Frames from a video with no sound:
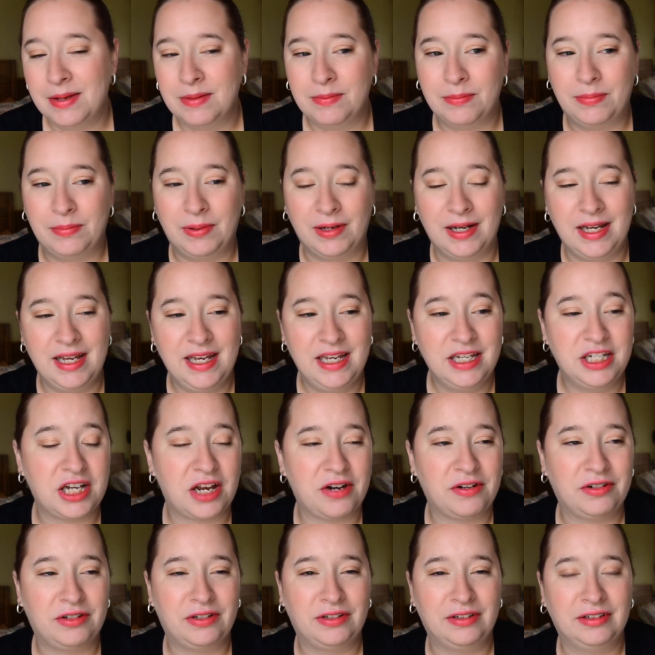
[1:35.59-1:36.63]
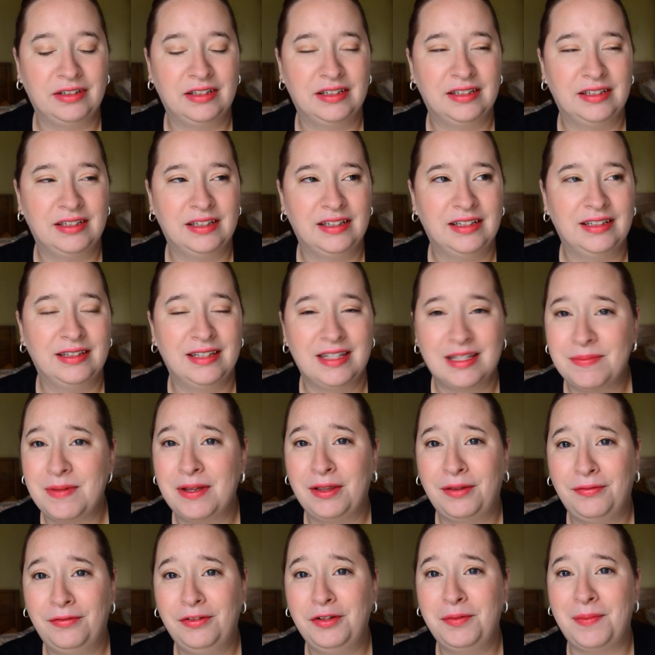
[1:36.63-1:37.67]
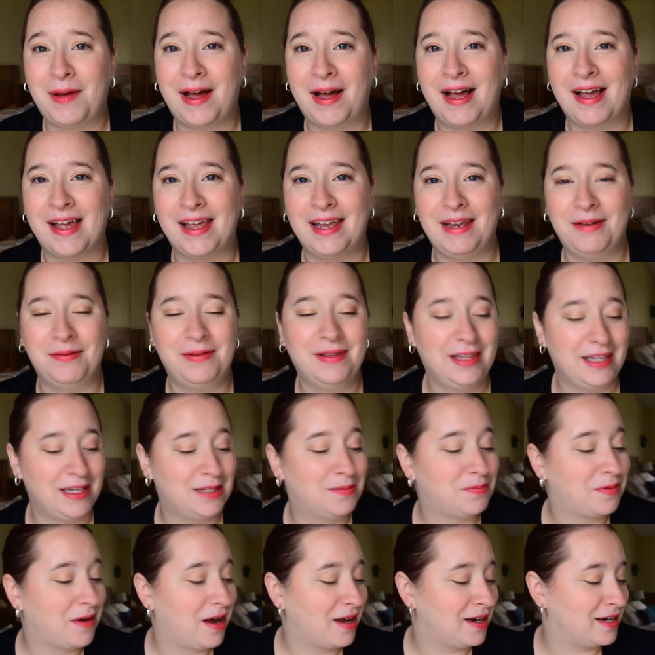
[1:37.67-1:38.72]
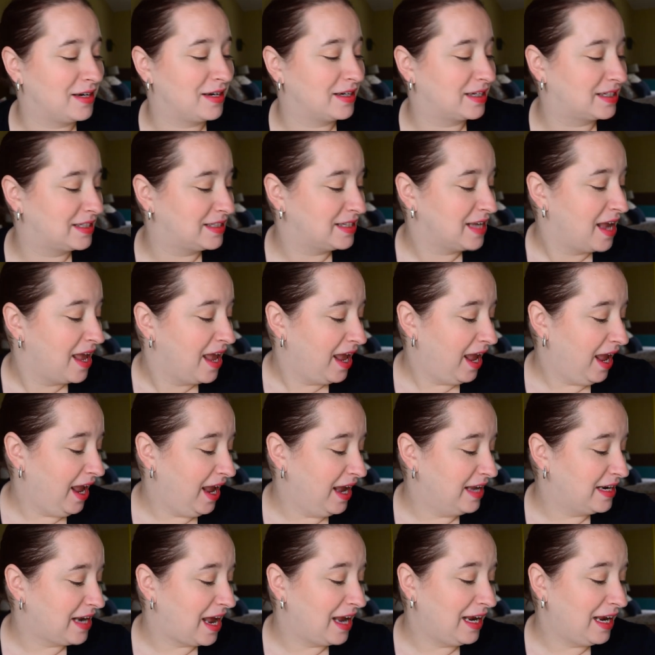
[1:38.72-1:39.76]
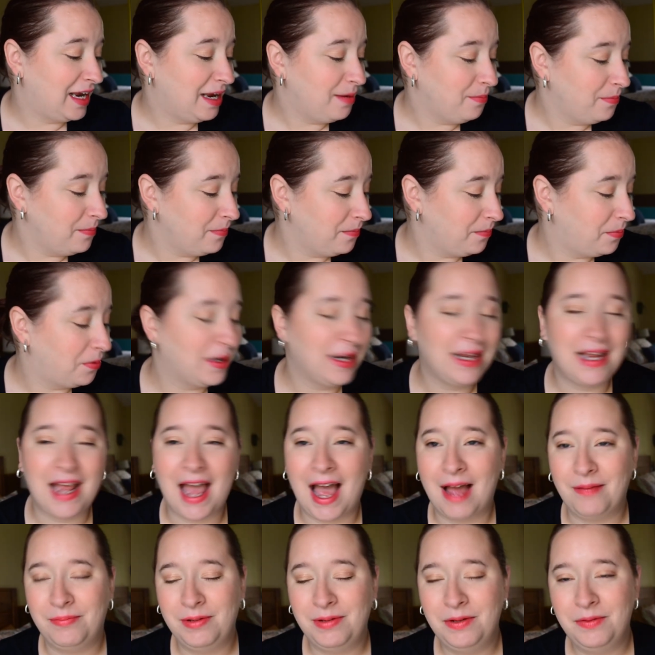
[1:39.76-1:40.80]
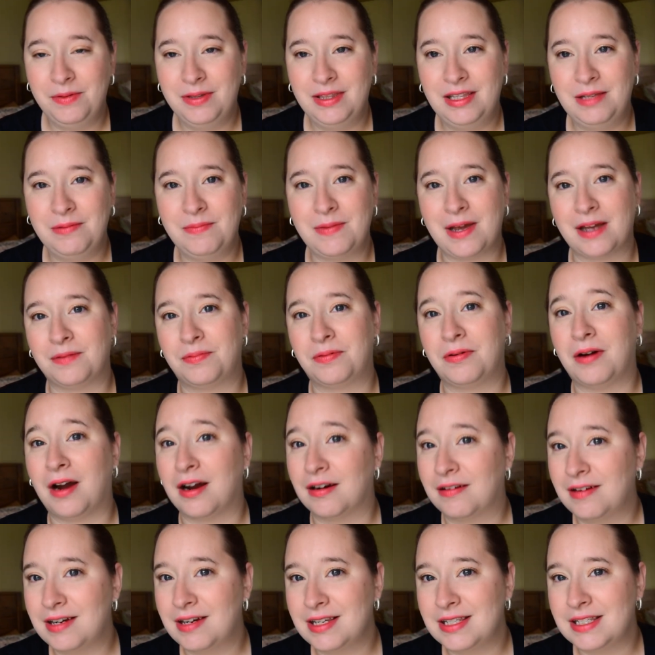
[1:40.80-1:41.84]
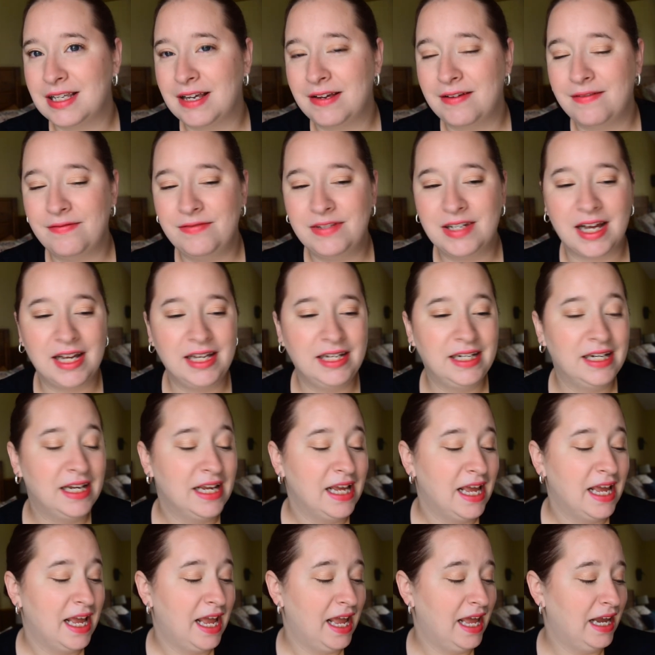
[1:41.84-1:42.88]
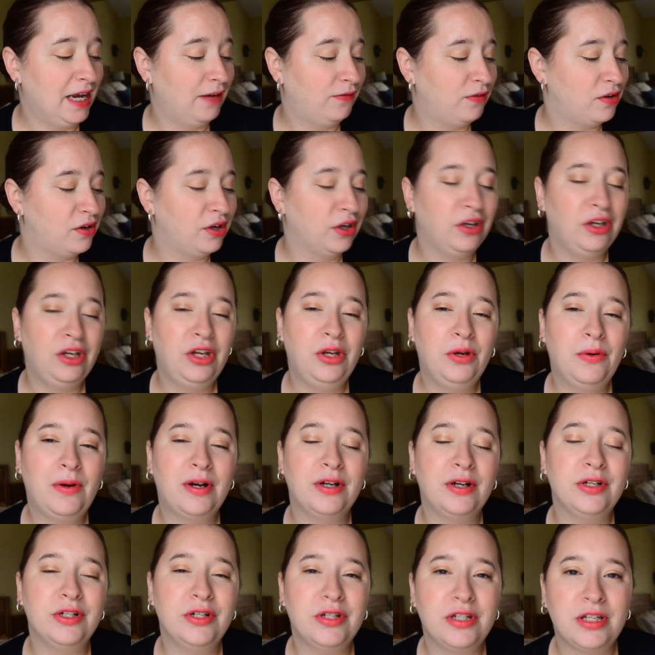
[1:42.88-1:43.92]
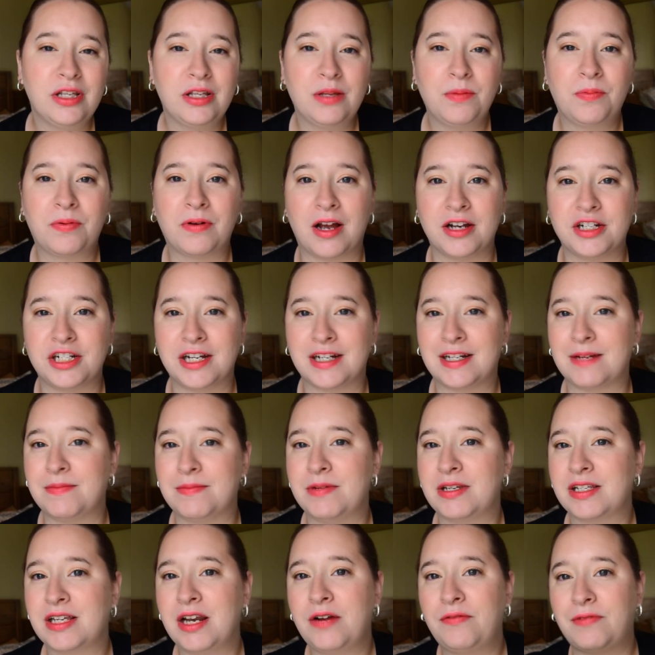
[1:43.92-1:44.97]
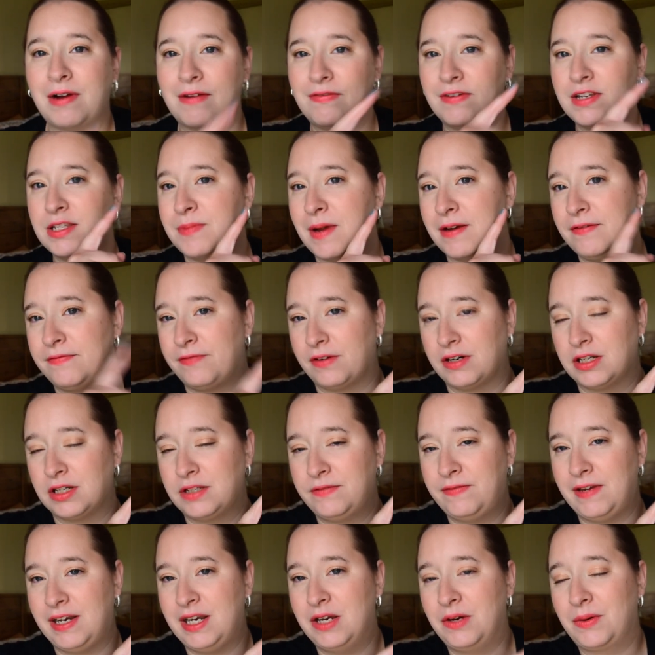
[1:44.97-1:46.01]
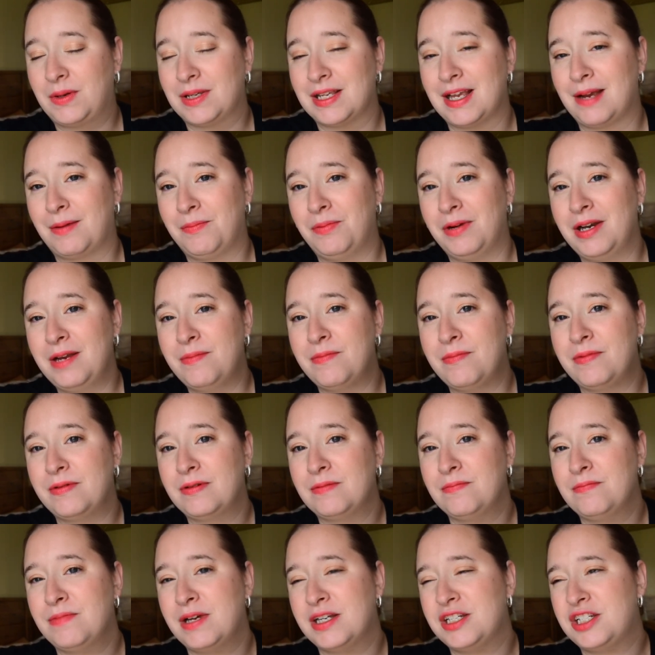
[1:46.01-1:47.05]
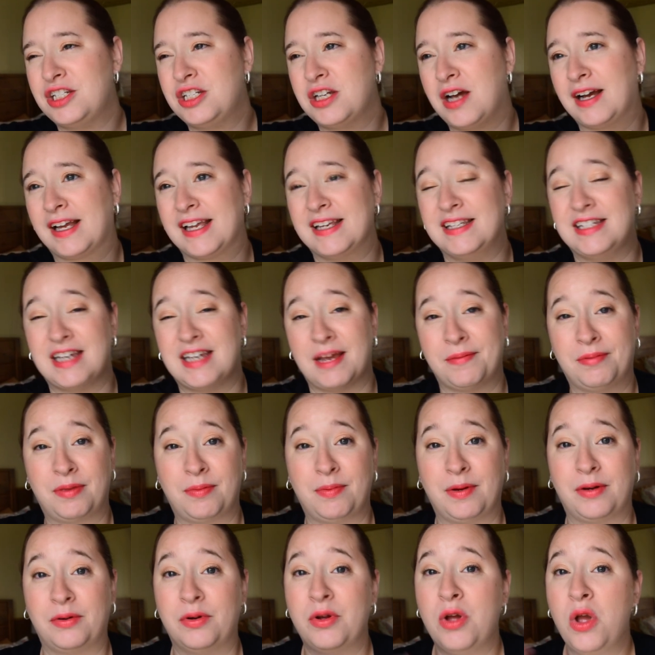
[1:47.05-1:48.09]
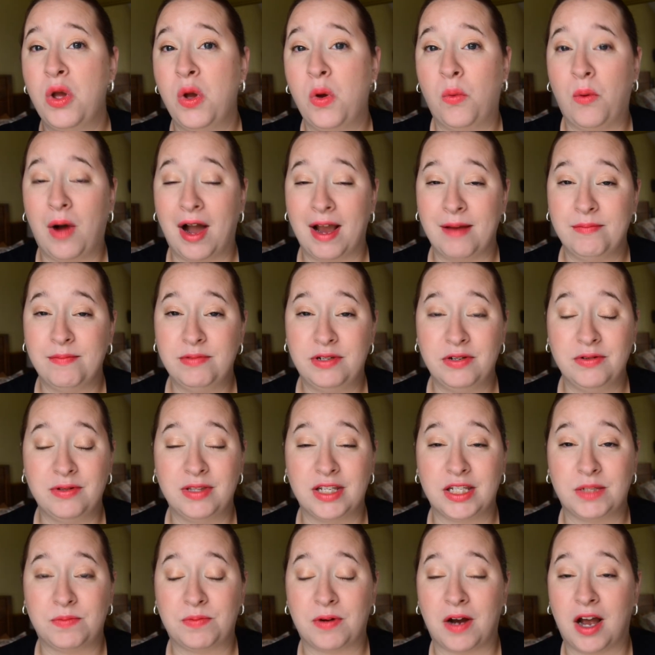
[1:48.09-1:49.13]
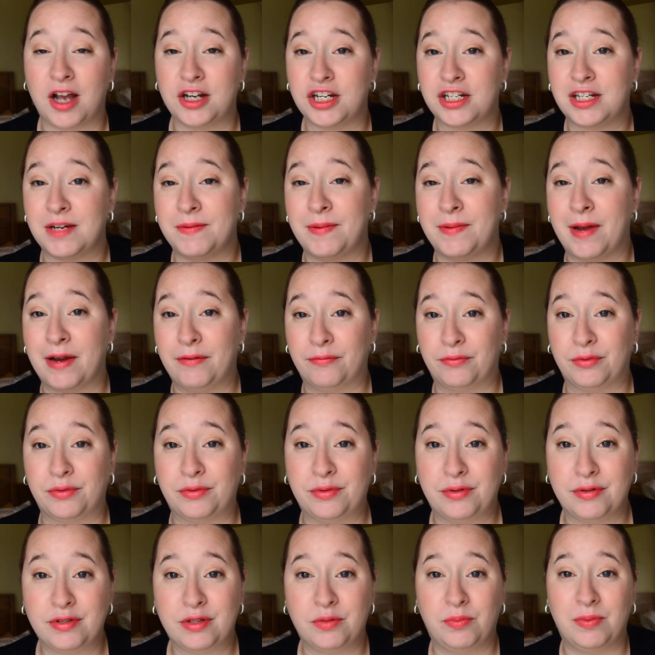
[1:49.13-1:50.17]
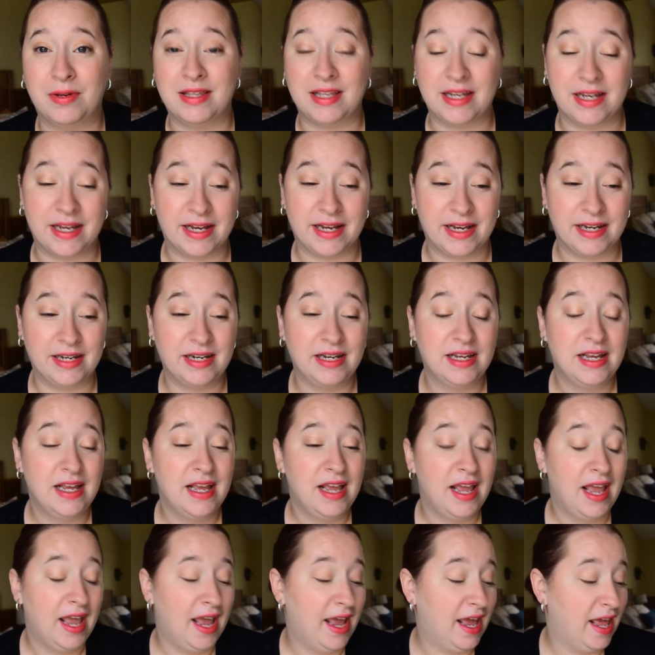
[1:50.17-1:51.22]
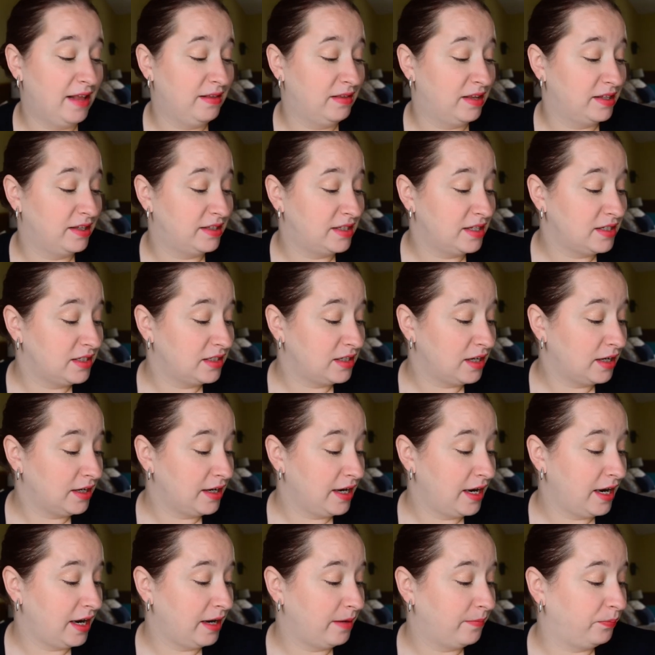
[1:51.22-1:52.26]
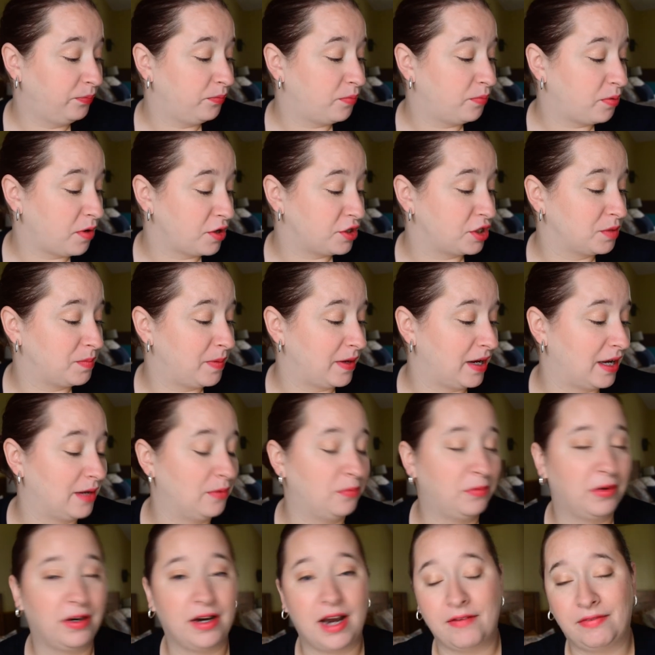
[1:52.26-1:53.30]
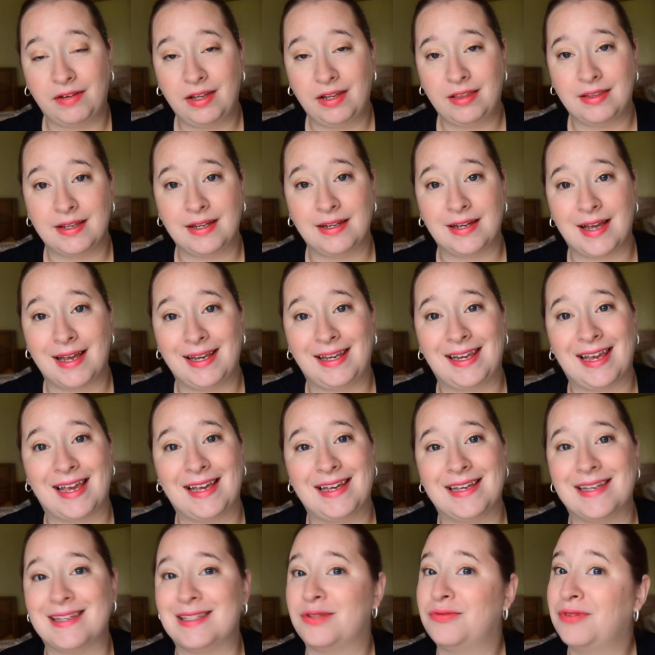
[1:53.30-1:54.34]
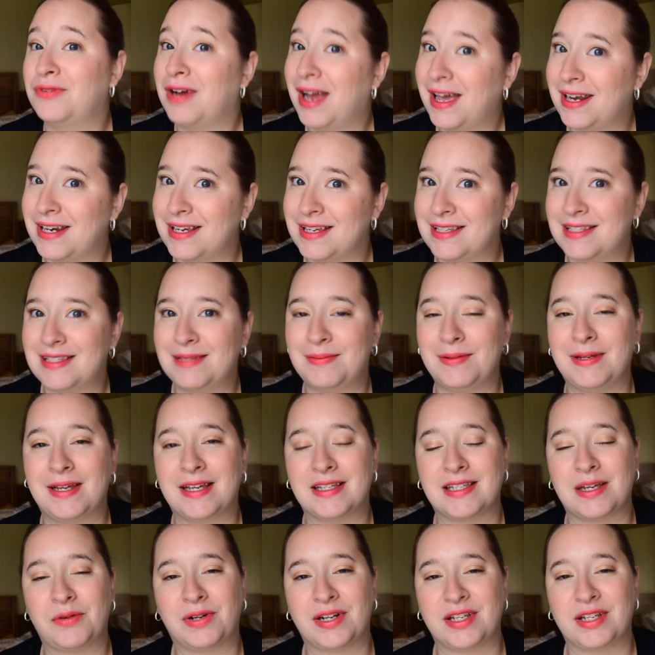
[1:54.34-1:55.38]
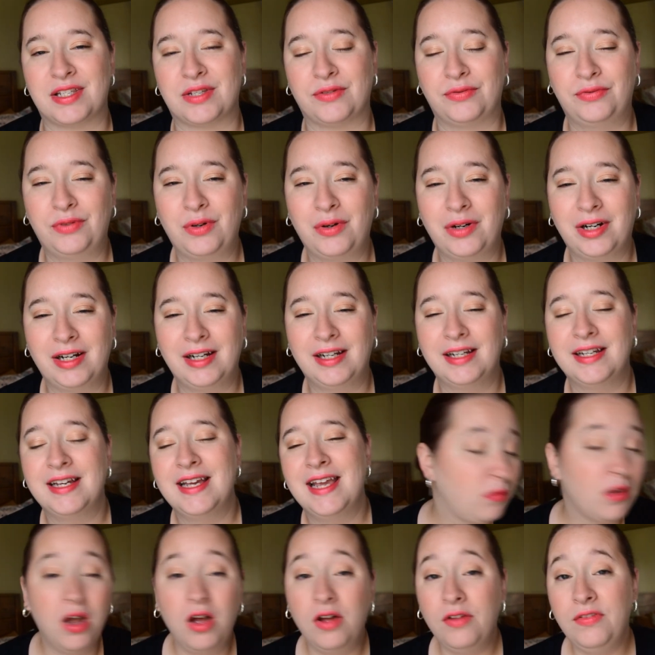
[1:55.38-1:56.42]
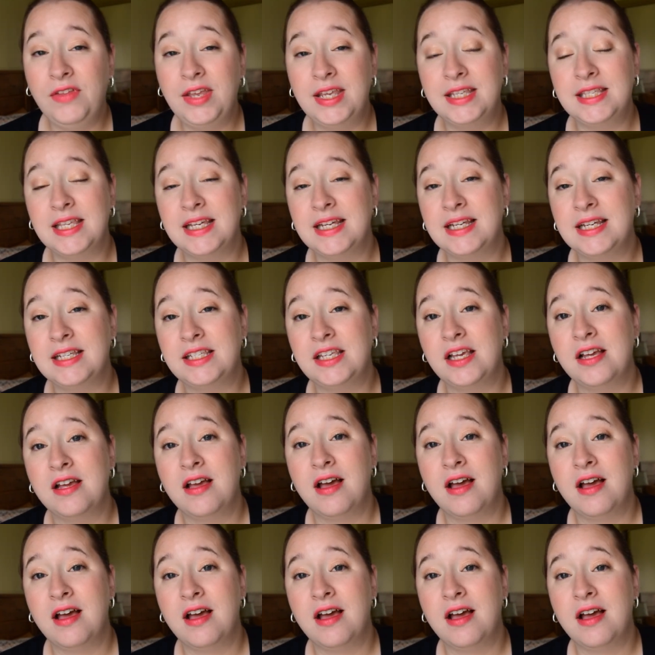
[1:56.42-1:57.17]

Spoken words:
But in general, this month flew by with these products. And I am pretty happy with the amount of progress I've done. And if you are new to the project, I'm just going to reference my first video because I pretty much talk in depth about why I'm doing this project and my rules within. And this is a project pan where everything I get is gratis because I work at Sephora. All these things